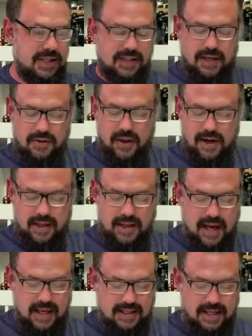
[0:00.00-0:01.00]
And so
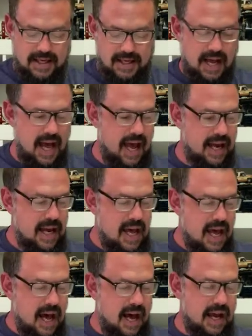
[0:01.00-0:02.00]
luckily I did. A guy
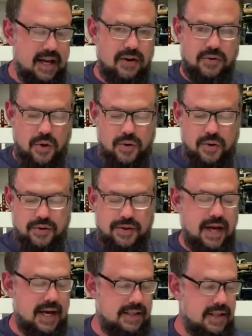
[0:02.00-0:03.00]
here local
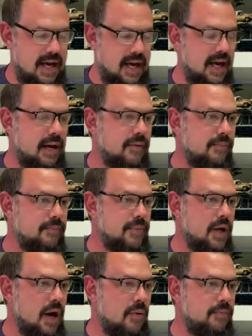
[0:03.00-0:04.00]
that
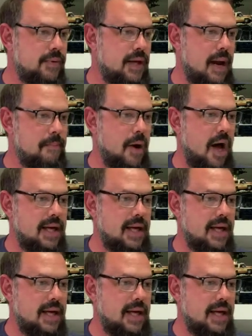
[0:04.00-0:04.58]
that I